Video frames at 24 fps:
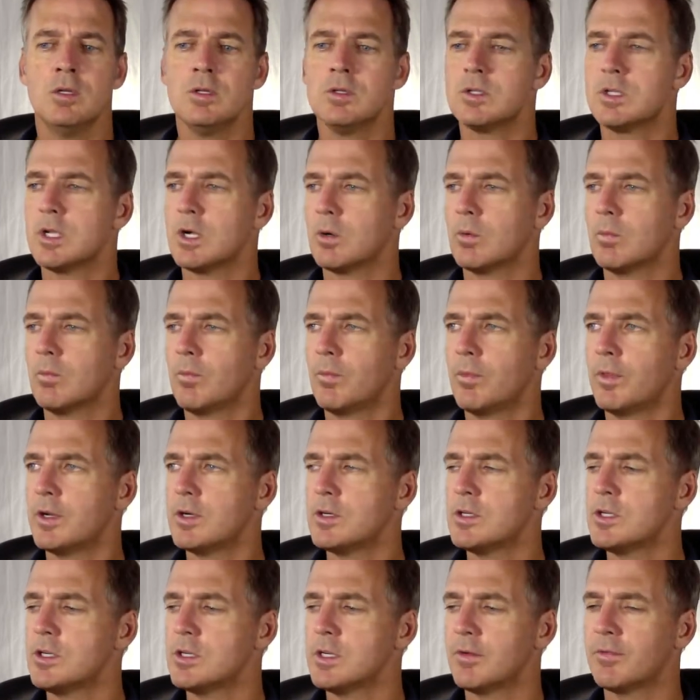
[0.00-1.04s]
So
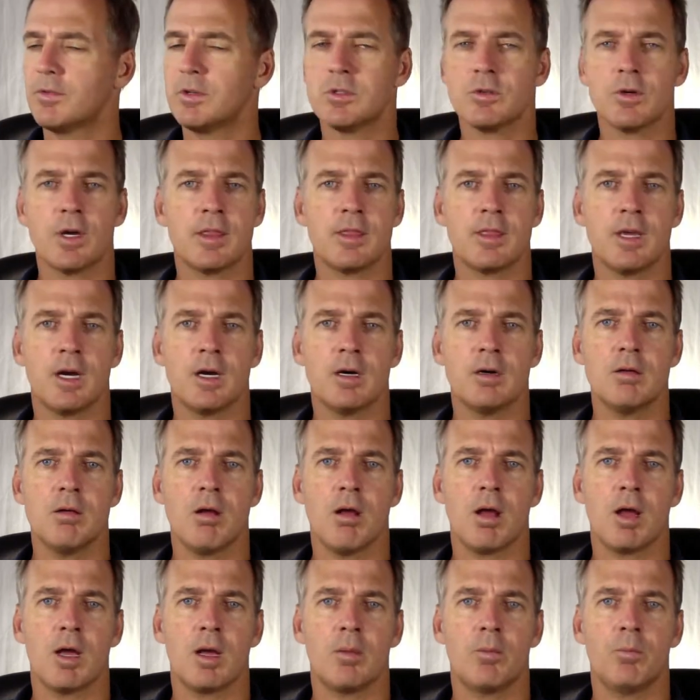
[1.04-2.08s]
there's your difference right there.
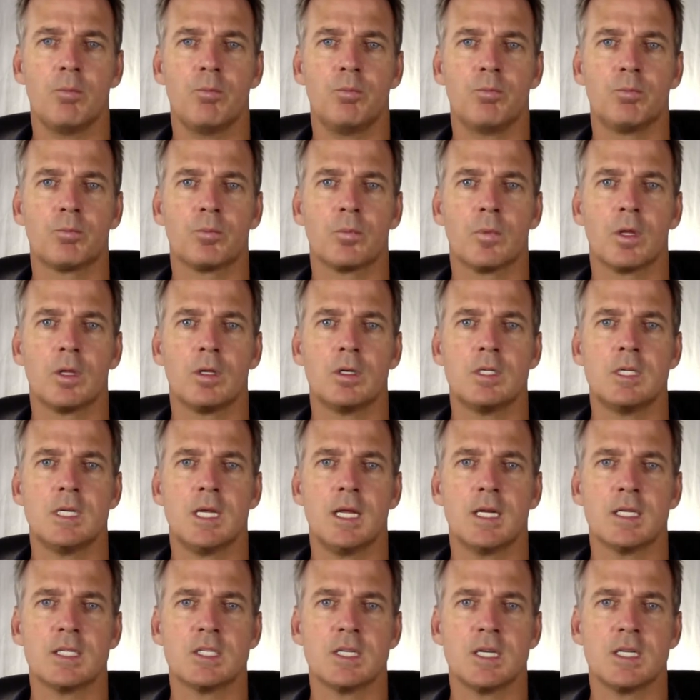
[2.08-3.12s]
To
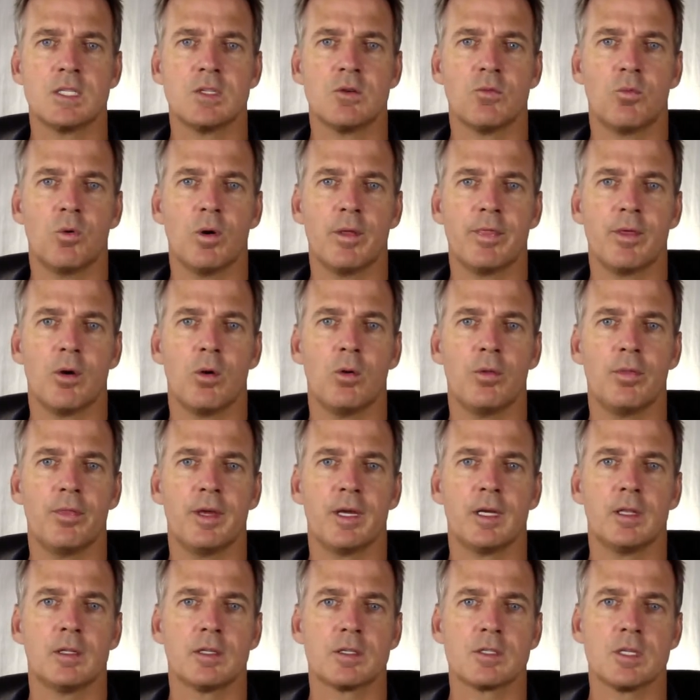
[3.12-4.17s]
get a sense of what the whole
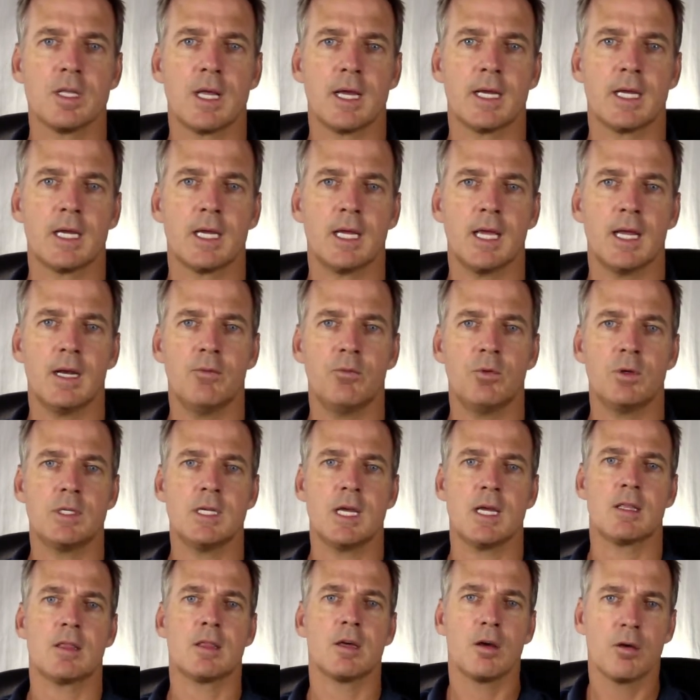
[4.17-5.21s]
thing looks like, again, if we
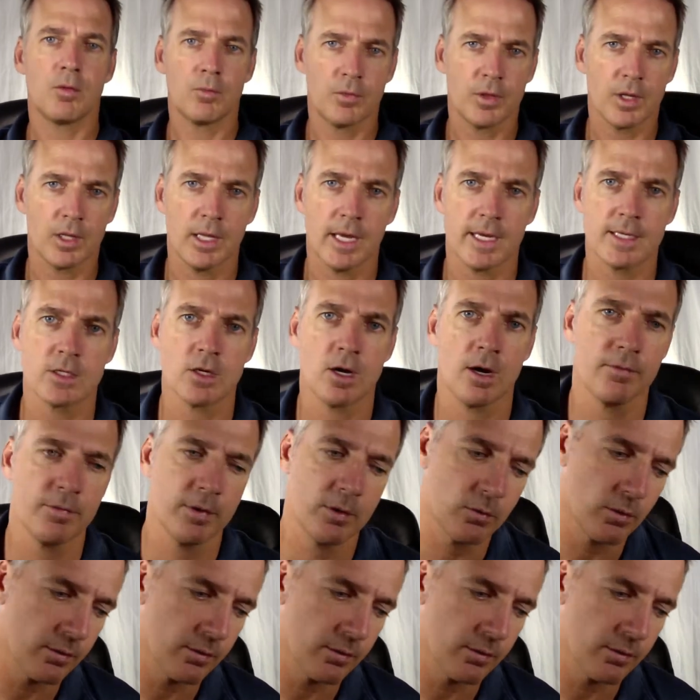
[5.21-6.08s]
take the lights off in